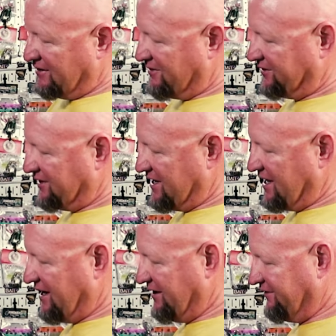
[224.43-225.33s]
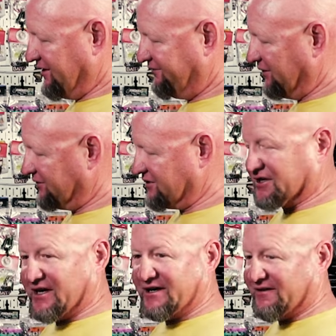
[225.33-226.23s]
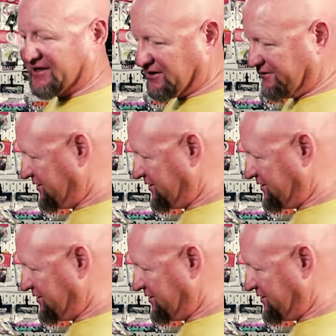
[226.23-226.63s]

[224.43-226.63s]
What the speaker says: with the filters on here. That's all